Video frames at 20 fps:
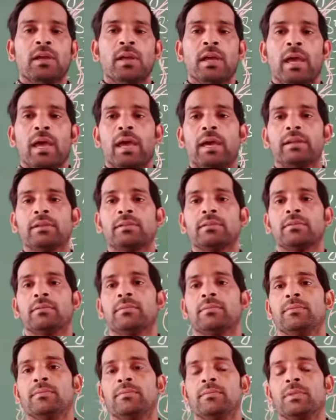and
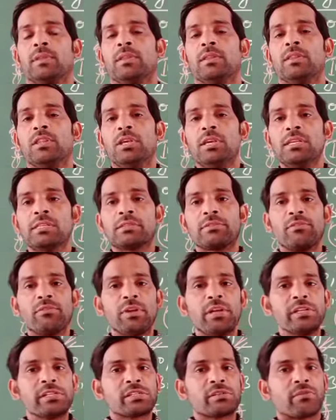these
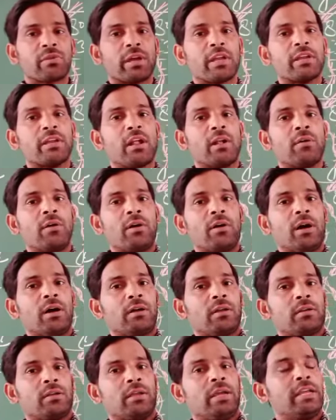winds
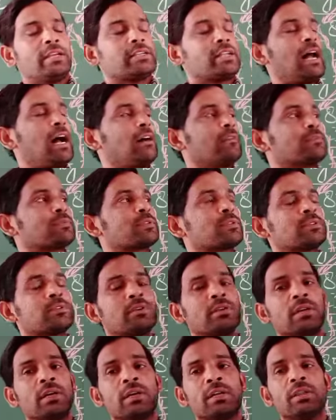when get
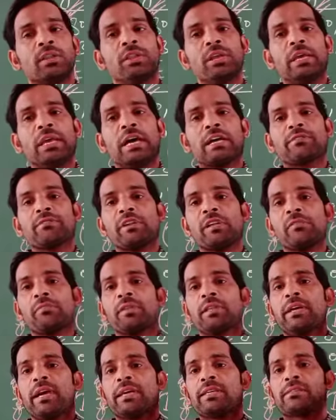up, there will
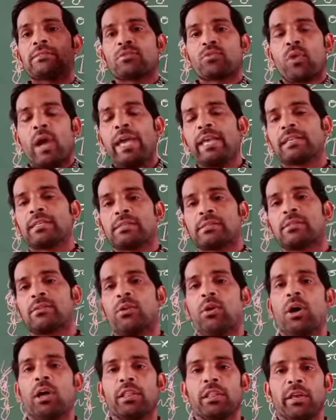be the strikes
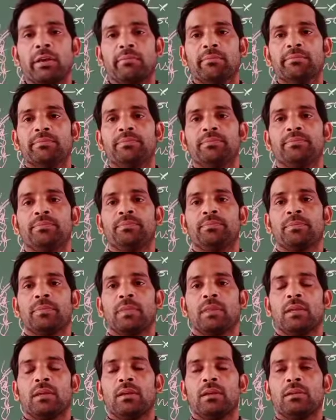on
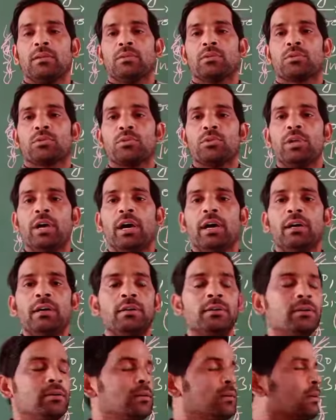them through the
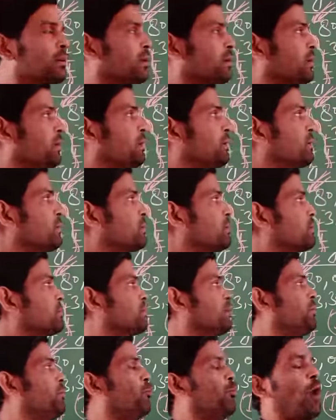
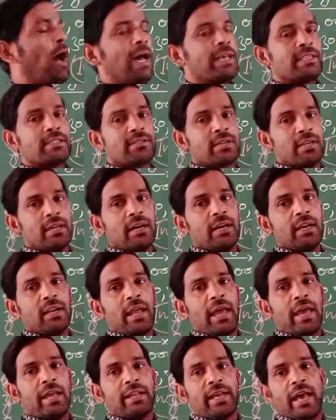moist air
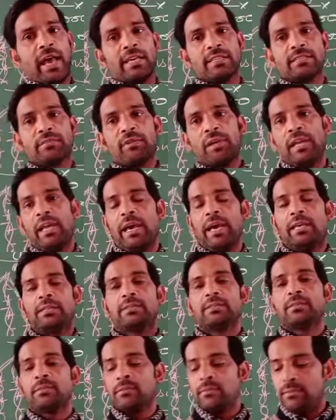and as well
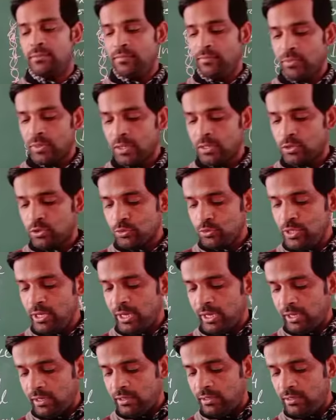as to
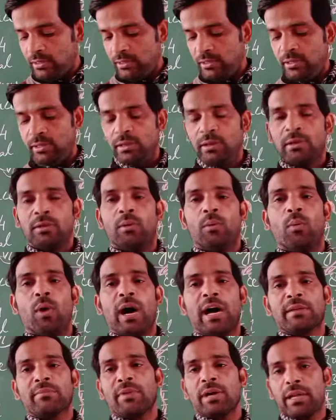the
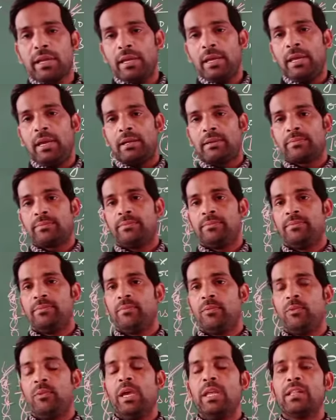warmer
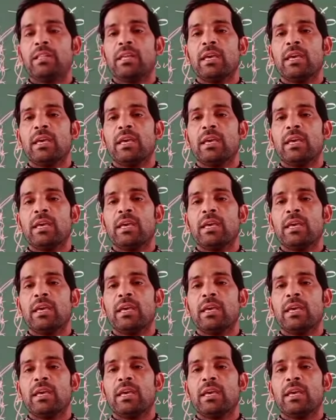air. When